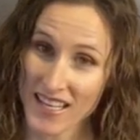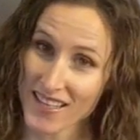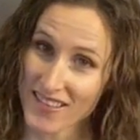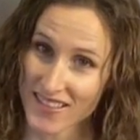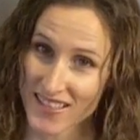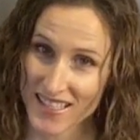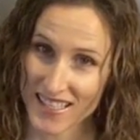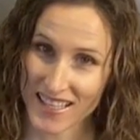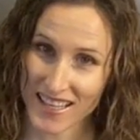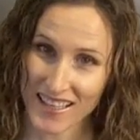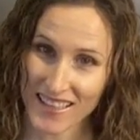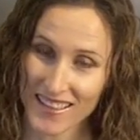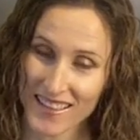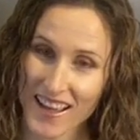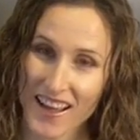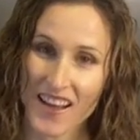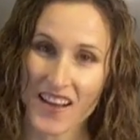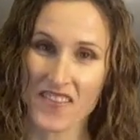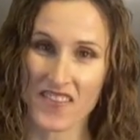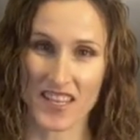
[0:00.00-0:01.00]

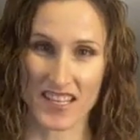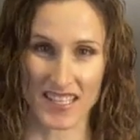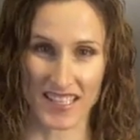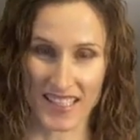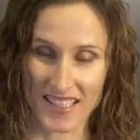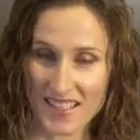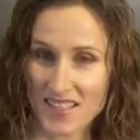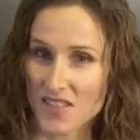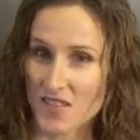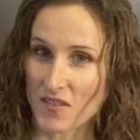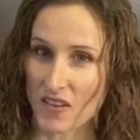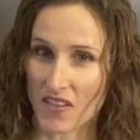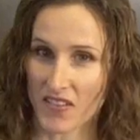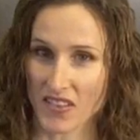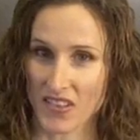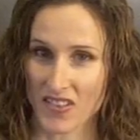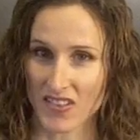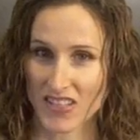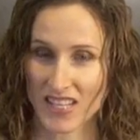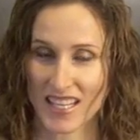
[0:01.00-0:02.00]
Houston of The Delicious
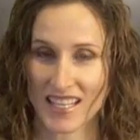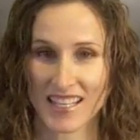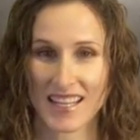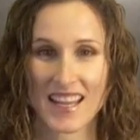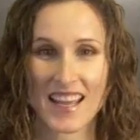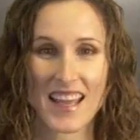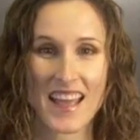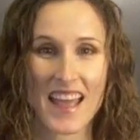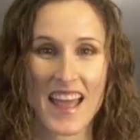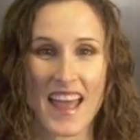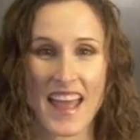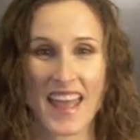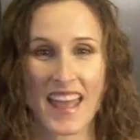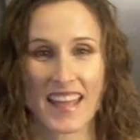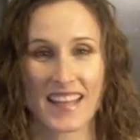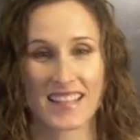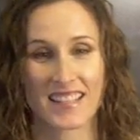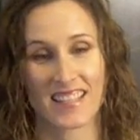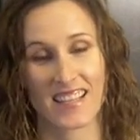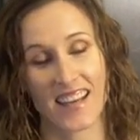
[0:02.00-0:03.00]
Revolution,
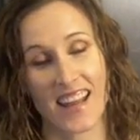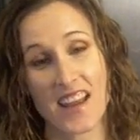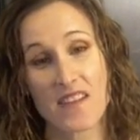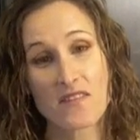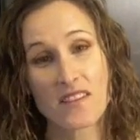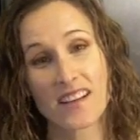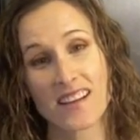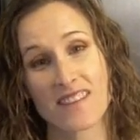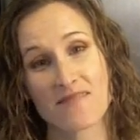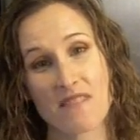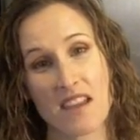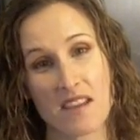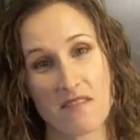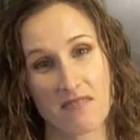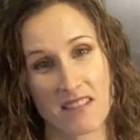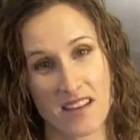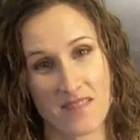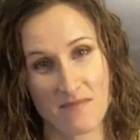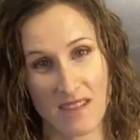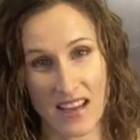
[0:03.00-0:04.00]
and today we're going to
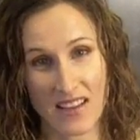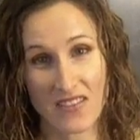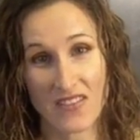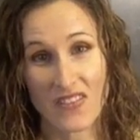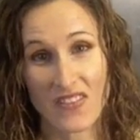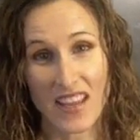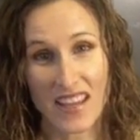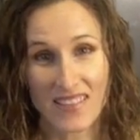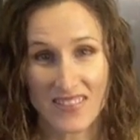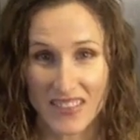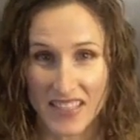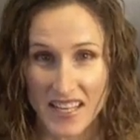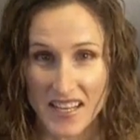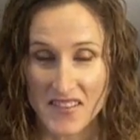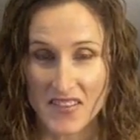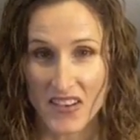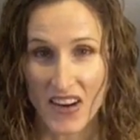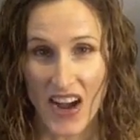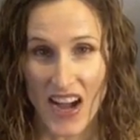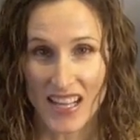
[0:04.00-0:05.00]
make one of my
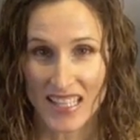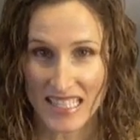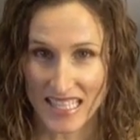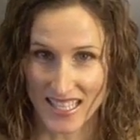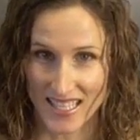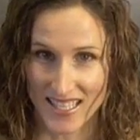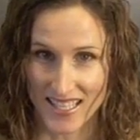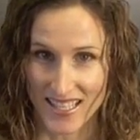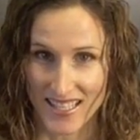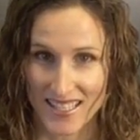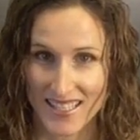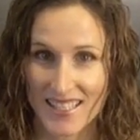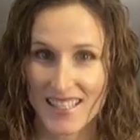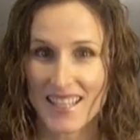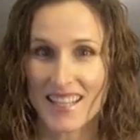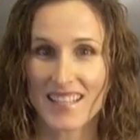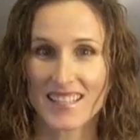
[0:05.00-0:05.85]
favorite raw dishes.